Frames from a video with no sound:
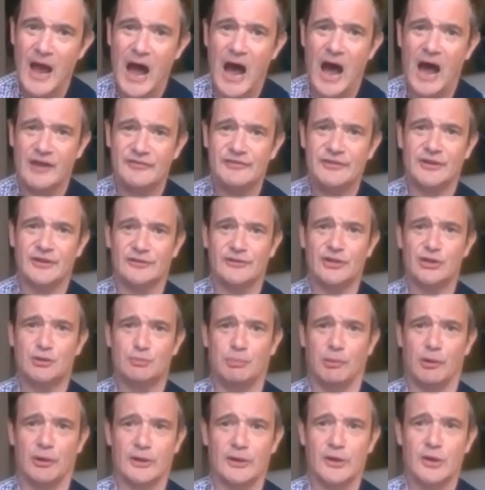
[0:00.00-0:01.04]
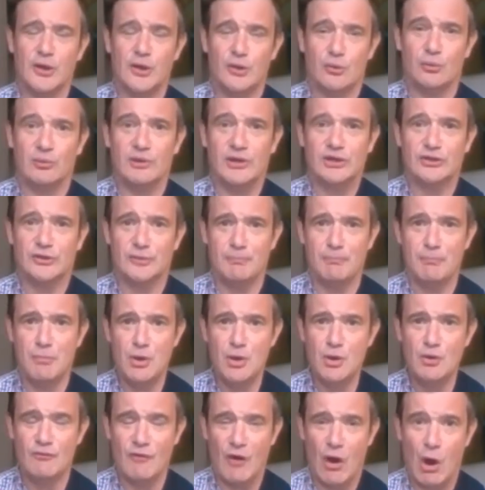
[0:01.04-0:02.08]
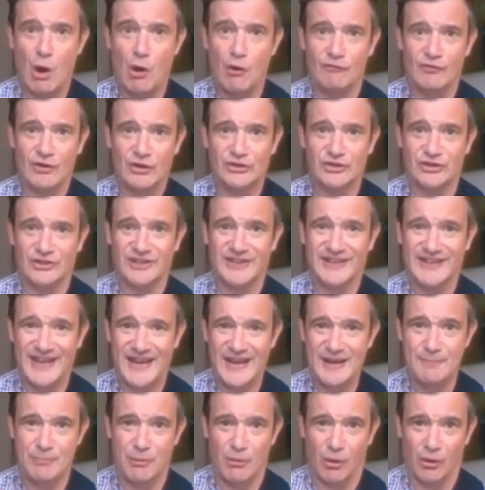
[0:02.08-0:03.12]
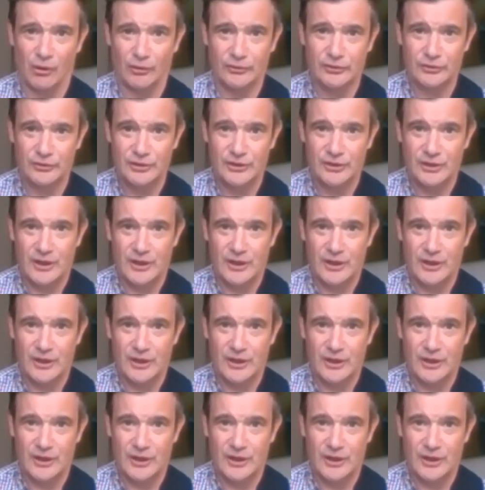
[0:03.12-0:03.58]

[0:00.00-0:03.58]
I think at this point we need to move over to the keyboard